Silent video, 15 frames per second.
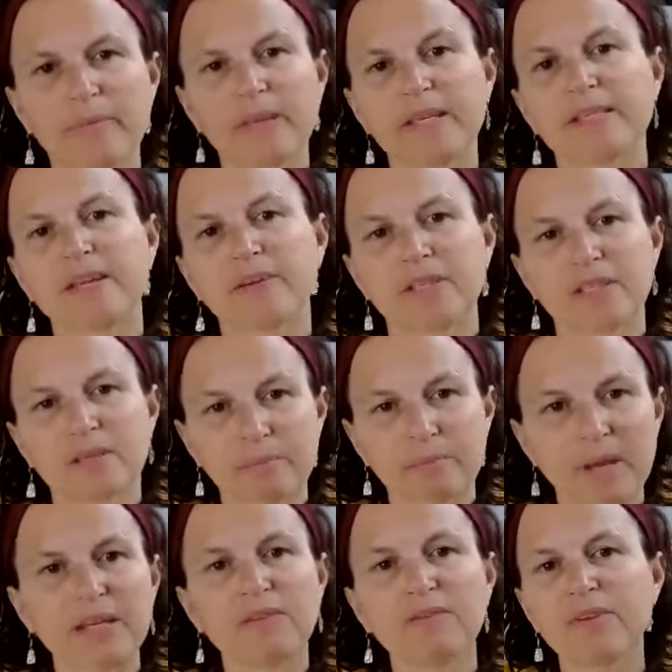is going to
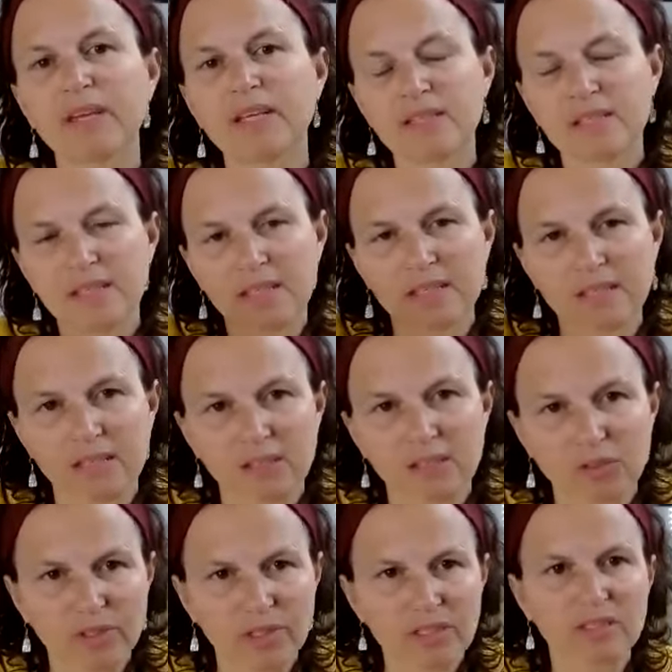manifest in
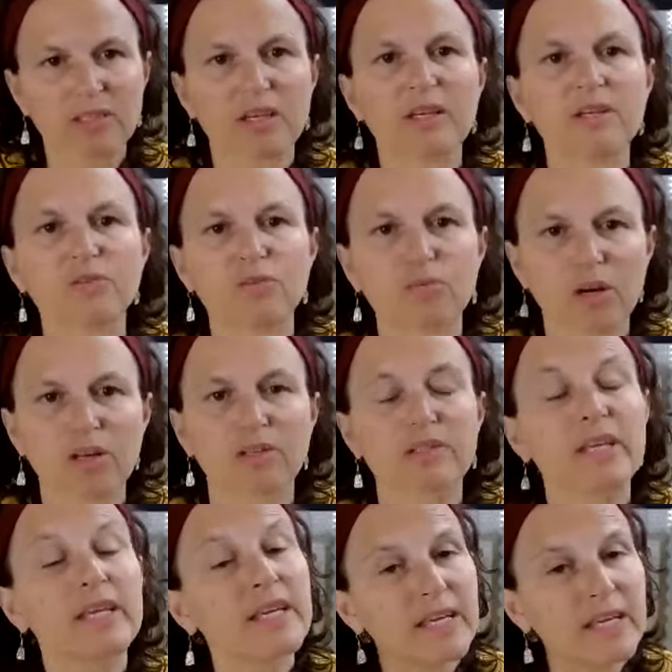your external world